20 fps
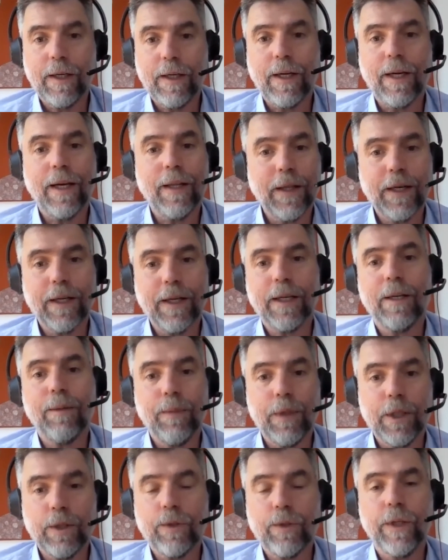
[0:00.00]
and then it can
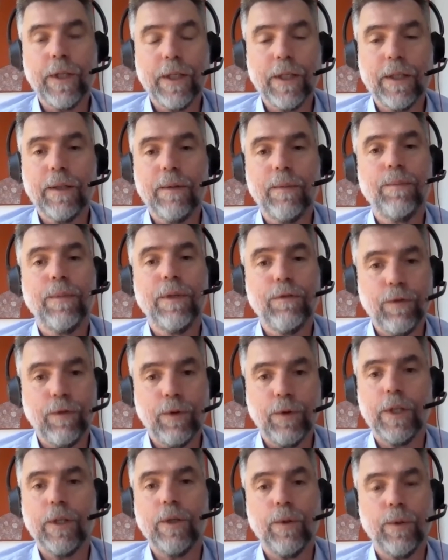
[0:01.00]
be treated
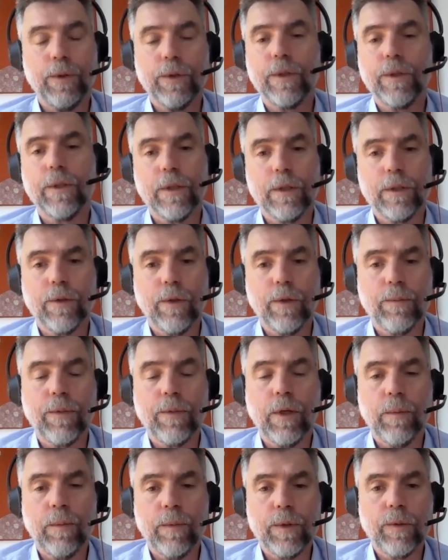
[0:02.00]
before it causes the sort of
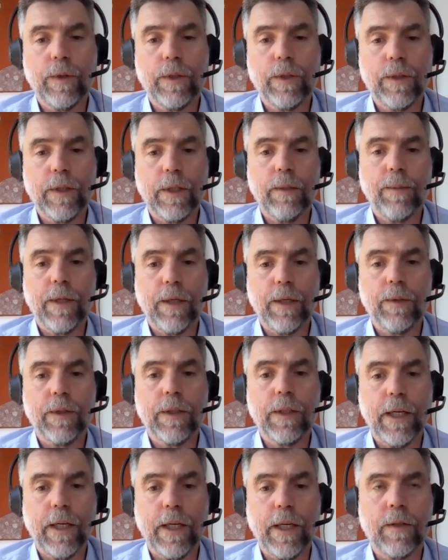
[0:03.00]
problems we think about with
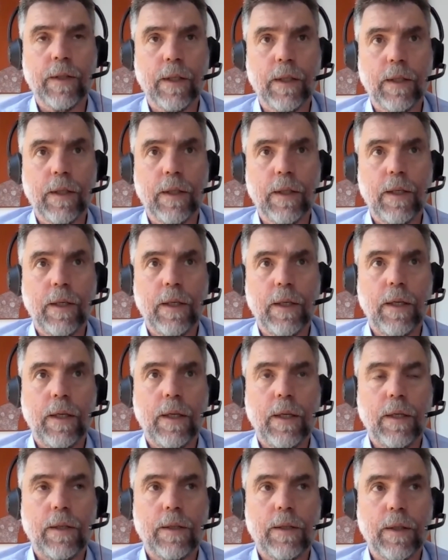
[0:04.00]
cancer.
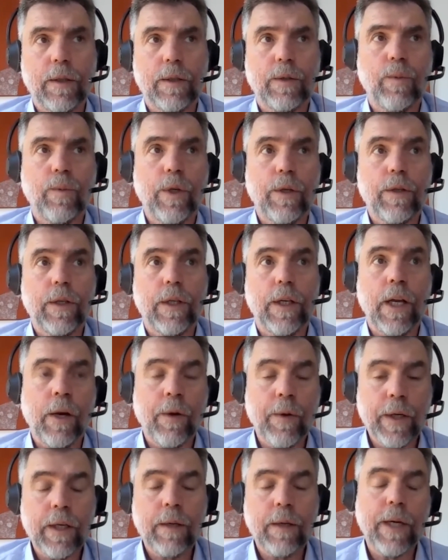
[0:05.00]
So it's worth
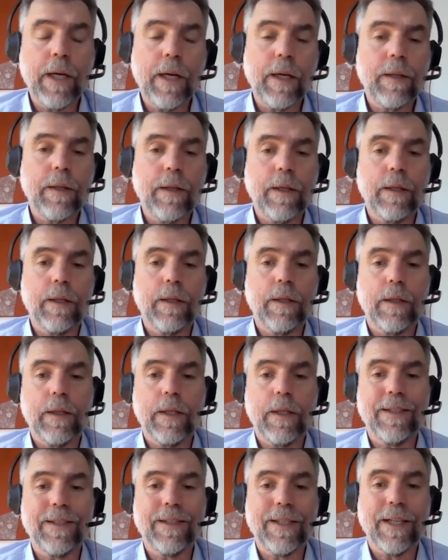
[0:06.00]
knowing about that
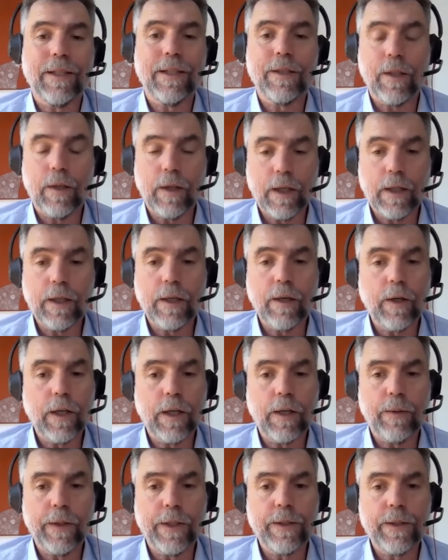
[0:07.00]
there's that slightly
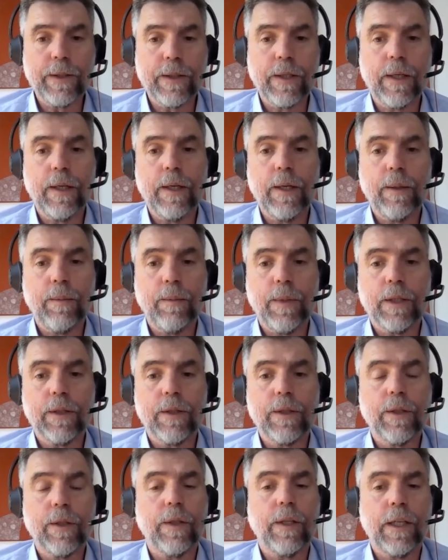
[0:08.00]
higher risk, but it's
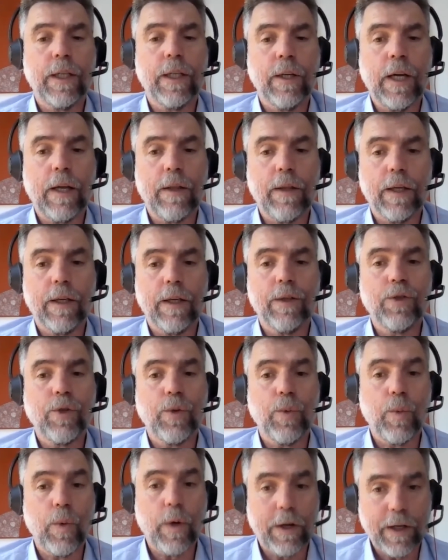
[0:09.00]
certainly nothing to
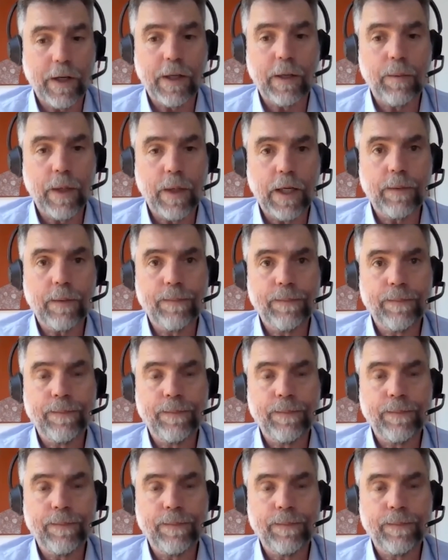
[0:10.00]
worry about.